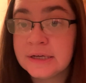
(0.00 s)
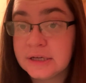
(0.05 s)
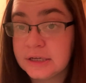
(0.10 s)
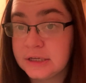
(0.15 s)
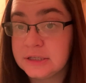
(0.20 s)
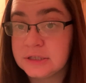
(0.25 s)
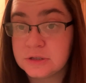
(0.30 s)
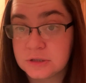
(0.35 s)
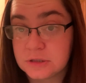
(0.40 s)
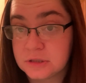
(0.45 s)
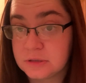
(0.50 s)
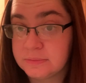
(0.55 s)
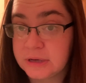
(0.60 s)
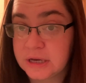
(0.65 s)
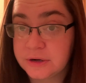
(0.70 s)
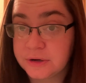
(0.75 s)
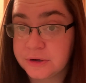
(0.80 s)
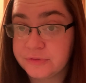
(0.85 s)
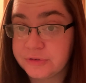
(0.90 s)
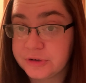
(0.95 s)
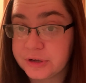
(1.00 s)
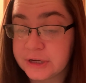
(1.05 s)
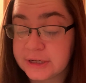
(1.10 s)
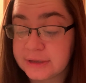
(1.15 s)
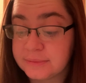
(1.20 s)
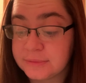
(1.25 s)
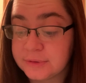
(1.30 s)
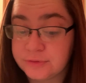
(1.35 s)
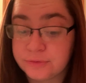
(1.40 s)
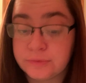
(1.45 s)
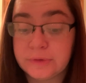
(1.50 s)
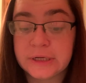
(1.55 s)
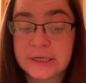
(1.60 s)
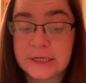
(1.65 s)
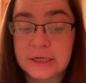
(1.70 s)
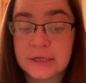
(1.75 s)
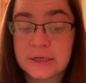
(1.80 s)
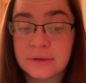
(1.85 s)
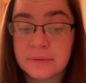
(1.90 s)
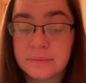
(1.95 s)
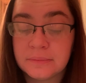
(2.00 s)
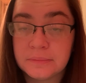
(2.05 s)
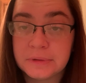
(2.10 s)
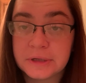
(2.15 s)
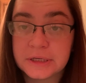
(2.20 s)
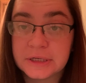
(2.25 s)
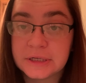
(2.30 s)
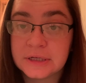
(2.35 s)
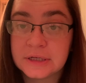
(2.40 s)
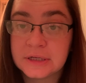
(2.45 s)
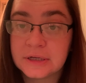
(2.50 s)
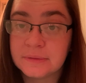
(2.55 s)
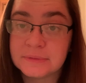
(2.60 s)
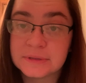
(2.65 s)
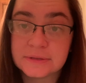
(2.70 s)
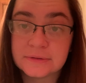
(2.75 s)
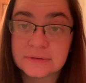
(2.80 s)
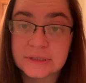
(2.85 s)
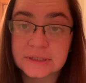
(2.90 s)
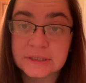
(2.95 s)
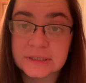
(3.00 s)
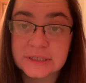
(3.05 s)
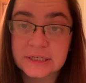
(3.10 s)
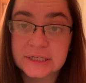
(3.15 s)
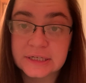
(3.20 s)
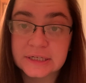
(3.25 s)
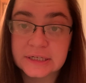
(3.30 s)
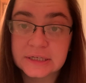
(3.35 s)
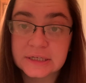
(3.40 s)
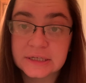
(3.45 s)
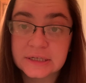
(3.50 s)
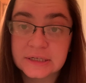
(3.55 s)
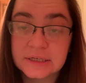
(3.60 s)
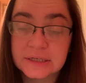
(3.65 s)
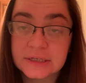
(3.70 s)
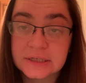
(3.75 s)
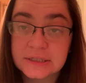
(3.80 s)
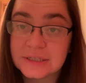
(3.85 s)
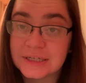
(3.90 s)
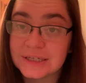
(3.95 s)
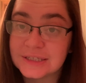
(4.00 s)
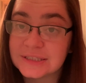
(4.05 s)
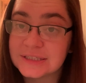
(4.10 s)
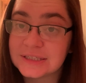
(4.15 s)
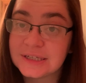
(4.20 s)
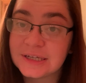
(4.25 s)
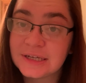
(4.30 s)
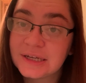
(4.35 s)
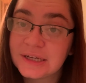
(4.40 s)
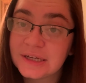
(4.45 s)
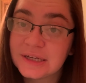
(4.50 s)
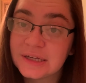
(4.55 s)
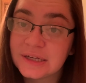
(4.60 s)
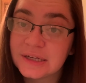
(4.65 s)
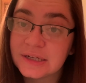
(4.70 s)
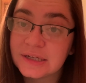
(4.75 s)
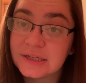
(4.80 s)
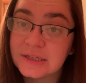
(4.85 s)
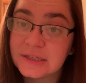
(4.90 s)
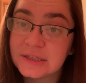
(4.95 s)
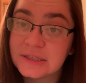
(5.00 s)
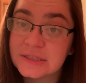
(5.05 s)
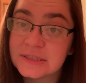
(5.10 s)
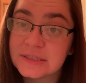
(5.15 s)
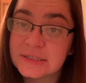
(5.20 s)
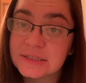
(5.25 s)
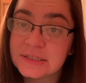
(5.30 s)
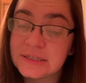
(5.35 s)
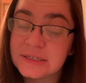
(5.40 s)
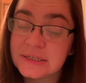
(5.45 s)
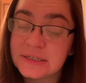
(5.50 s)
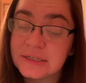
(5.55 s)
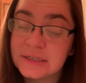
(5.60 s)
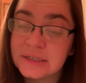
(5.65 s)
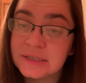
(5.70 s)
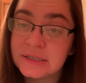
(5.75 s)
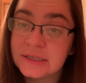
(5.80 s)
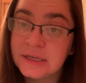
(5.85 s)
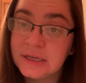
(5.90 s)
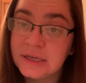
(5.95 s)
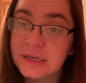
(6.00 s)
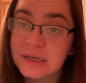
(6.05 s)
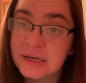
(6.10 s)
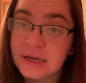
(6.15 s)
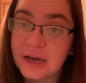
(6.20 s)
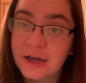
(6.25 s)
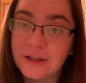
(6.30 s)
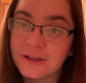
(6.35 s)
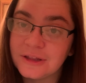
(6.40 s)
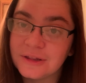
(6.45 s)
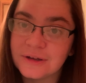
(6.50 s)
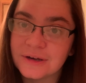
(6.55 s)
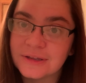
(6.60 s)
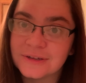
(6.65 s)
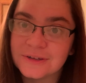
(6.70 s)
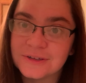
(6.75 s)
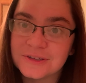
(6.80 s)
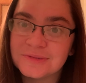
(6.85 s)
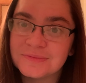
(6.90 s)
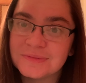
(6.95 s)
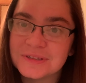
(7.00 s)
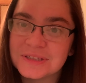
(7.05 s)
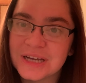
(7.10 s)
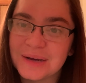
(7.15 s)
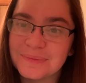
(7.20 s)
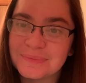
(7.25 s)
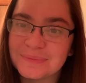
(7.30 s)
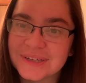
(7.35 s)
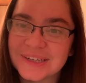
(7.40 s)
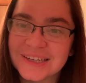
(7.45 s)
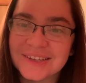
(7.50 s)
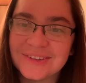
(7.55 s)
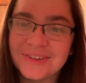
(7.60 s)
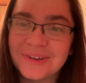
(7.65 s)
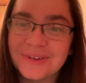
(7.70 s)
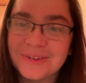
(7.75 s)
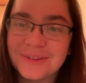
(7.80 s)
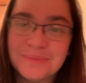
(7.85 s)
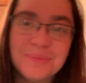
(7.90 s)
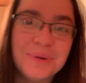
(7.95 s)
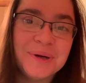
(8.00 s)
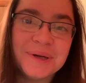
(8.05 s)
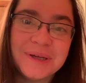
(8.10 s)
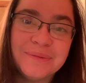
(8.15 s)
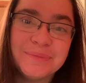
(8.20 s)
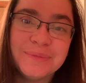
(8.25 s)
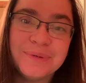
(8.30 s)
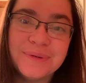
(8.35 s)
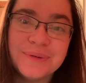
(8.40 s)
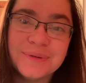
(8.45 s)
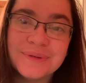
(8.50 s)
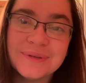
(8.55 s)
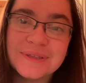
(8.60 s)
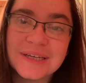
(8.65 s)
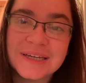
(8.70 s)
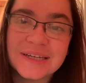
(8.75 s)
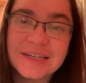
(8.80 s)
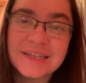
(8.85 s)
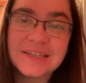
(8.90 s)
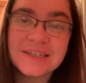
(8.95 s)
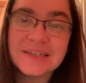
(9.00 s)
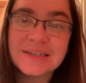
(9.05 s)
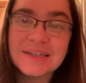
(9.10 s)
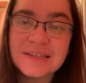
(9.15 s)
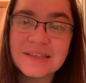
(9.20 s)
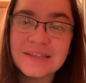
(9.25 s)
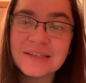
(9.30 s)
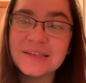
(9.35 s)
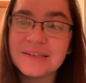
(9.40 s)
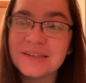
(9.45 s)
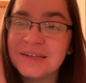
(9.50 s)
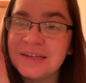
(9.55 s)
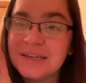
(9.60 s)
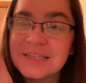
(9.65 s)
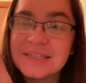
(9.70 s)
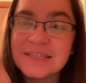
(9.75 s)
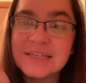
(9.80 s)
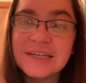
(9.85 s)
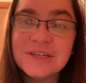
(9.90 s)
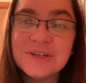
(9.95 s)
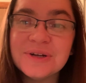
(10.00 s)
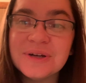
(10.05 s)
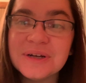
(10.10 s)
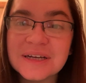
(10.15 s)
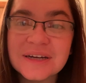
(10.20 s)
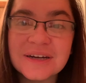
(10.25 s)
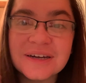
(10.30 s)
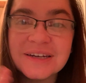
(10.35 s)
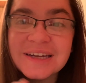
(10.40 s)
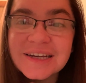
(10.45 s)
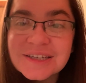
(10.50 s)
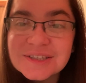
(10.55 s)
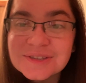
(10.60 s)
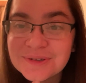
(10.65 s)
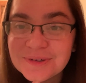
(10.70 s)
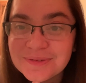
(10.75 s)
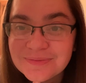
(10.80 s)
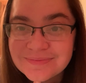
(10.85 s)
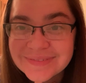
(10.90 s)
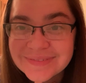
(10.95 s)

it's just a matter of time of waiting. But I'm still going to take tests today and see how they look. There's so much happening. Can you hear the barking poodles and the sink turning on next door?